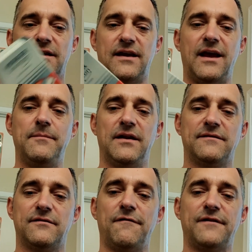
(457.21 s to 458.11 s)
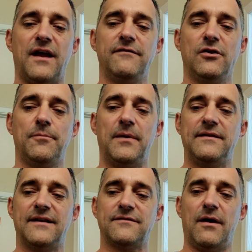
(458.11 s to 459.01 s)
It came in a soft envelope,
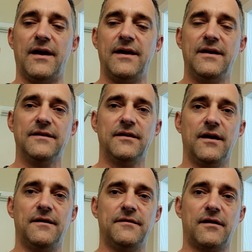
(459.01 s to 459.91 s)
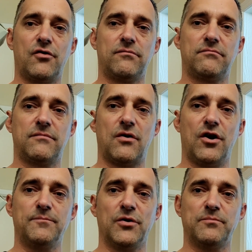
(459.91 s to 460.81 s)
and that's why the
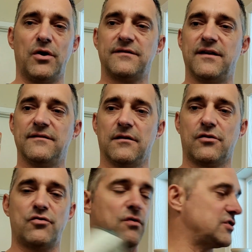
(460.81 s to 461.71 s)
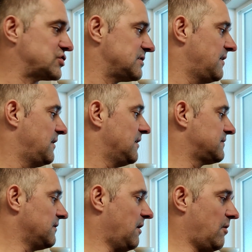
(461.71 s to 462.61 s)
cardboard box here is a little crushed.
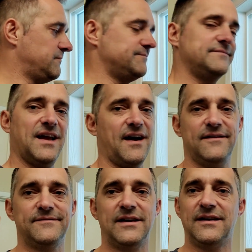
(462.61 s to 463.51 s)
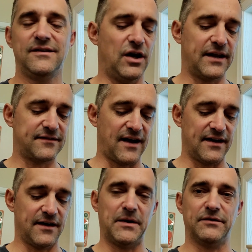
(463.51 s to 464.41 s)
So yeah, not
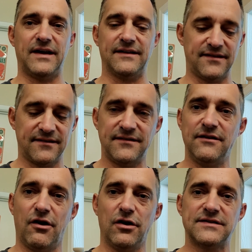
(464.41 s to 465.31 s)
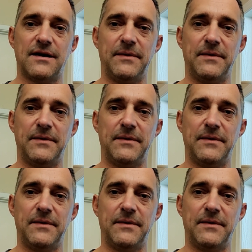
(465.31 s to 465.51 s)
excited about that. $16.